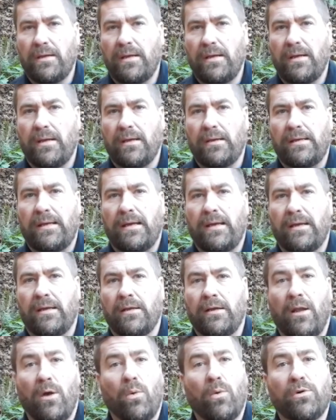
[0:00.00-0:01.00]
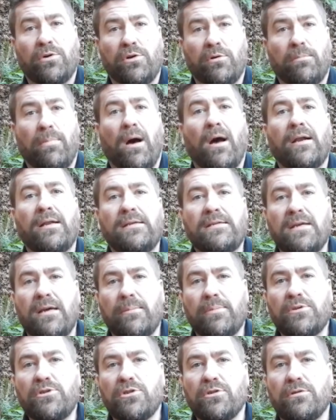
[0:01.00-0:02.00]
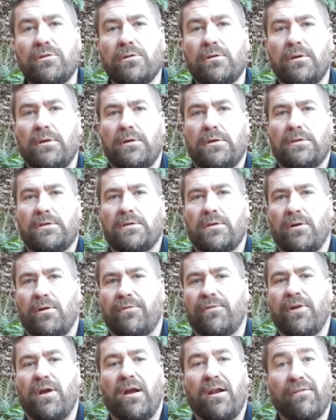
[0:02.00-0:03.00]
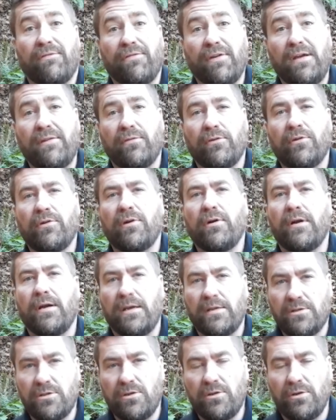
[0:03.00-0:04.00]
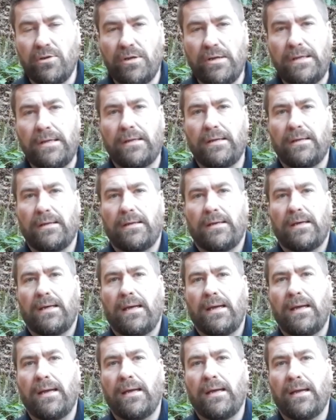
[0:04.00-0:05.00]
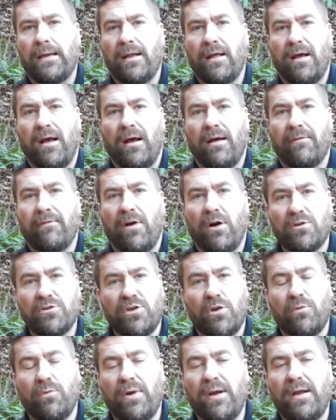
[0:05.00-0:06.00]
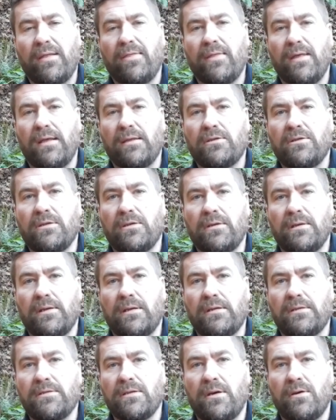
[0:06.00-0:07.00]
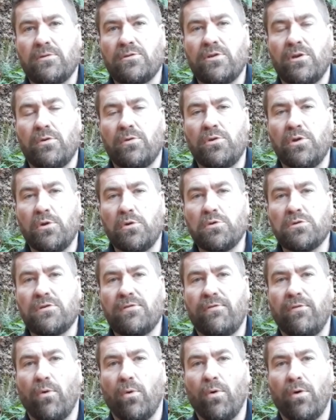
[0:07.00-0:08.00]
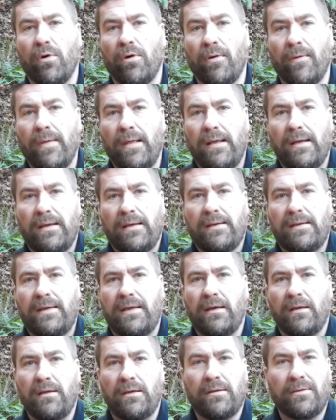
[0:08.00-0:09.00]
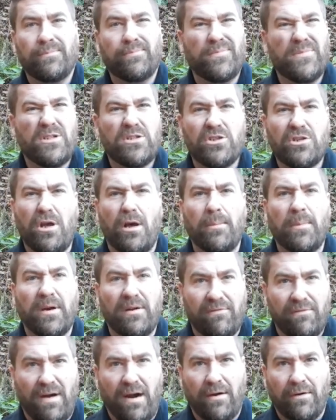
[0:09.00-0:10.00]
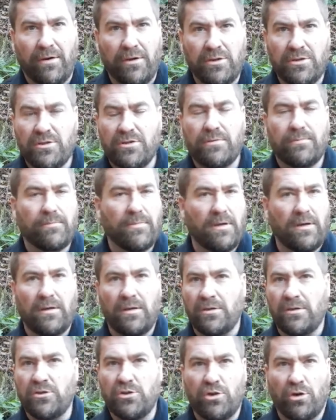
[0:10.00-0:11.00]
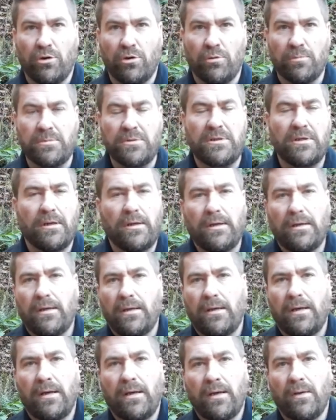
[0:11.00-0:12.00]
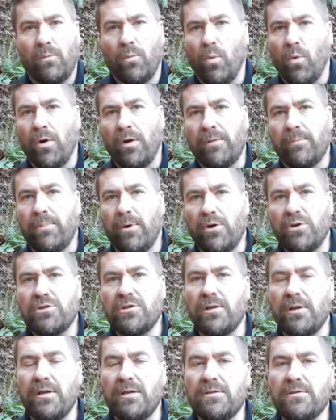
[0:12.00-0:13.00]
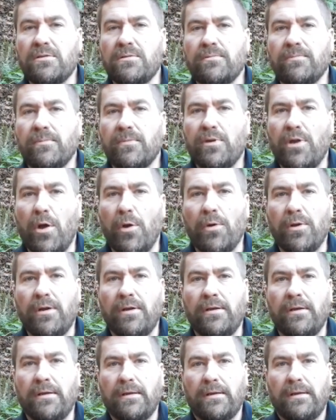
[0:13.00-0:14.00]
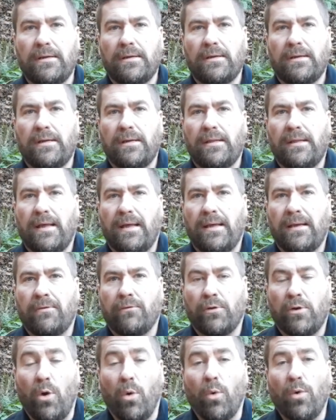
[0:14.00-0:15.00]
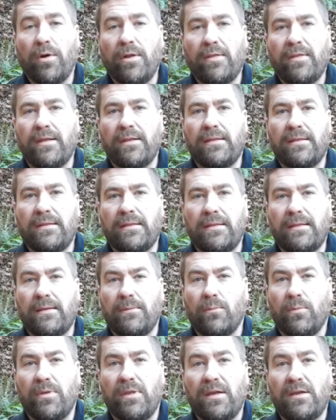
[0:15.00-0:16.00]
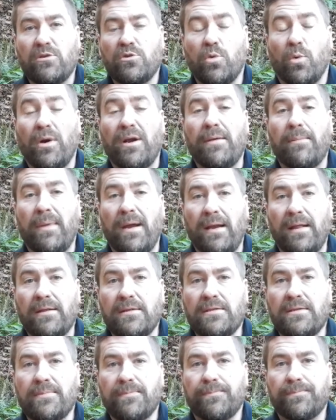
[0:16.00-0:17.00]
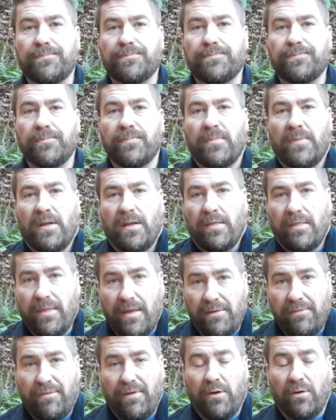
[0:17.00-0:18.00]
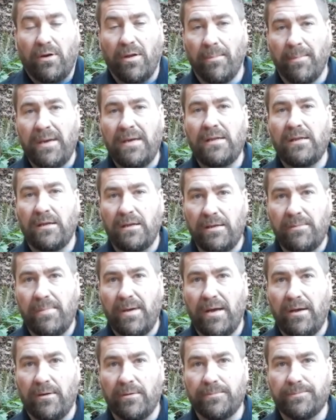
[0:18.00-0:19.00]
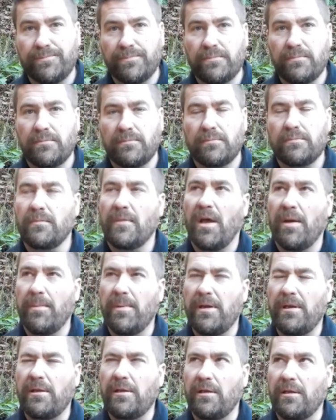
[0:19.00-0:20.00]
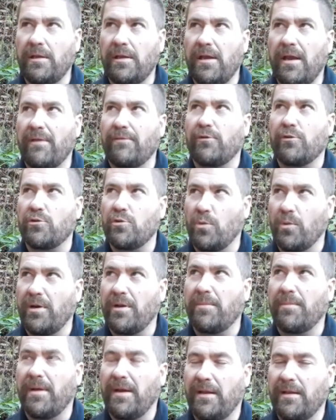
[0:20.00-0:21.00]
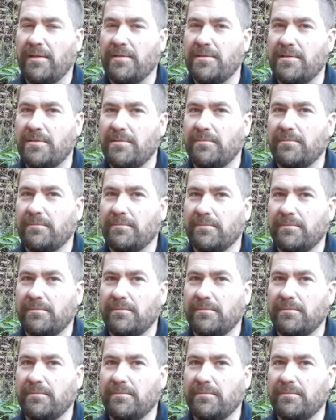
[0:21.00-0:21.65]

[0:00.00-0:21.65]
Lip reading: It can lower your body temperature, so if you got a fever, it's good. And I've also read that it's also used for killing stomach virus germs. And one person has noted and recorded that within 20 minutes they felt immediately better. Immediately after 20 minutes.